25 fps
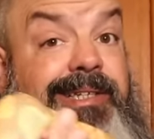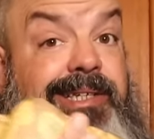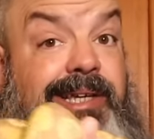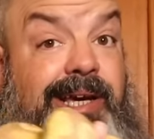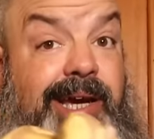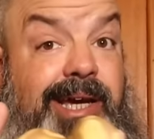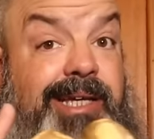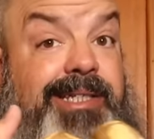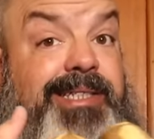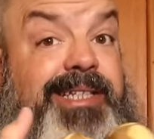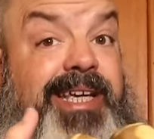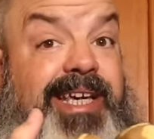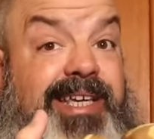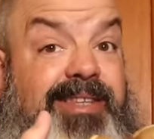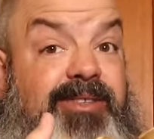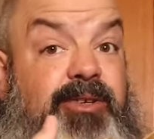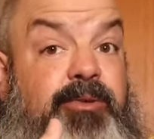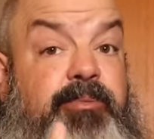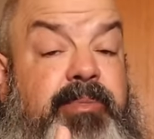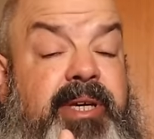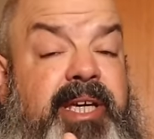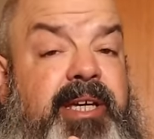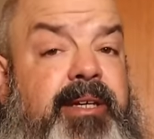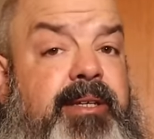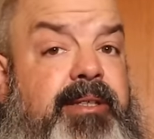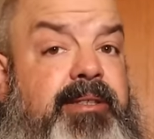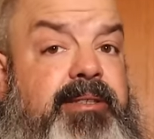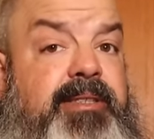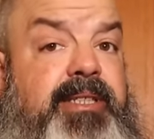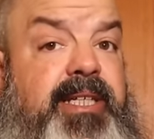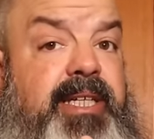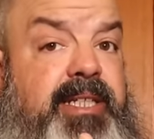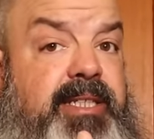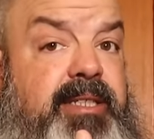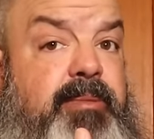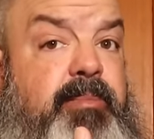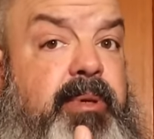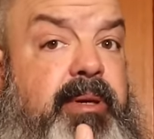not take their meals
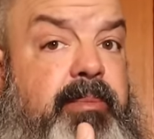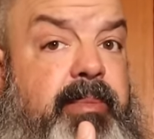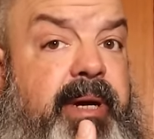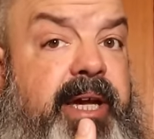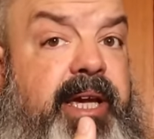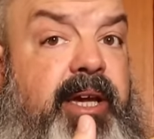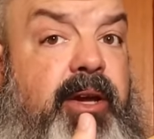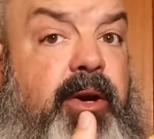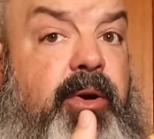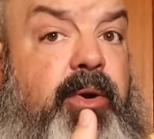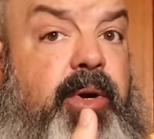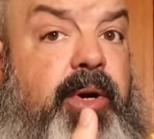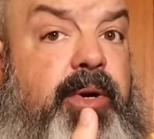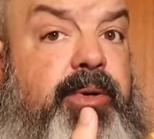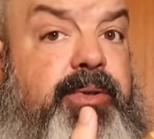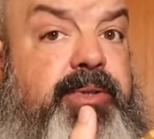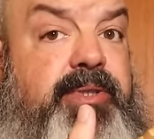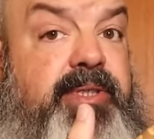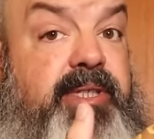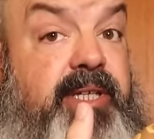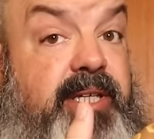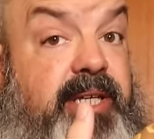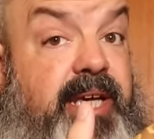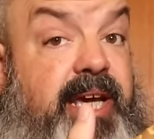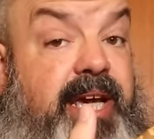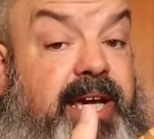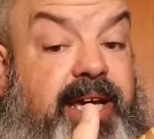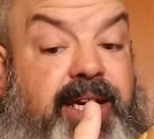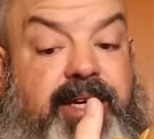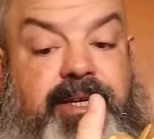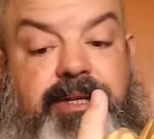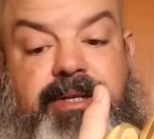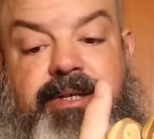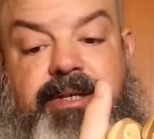get to be my co hosts today.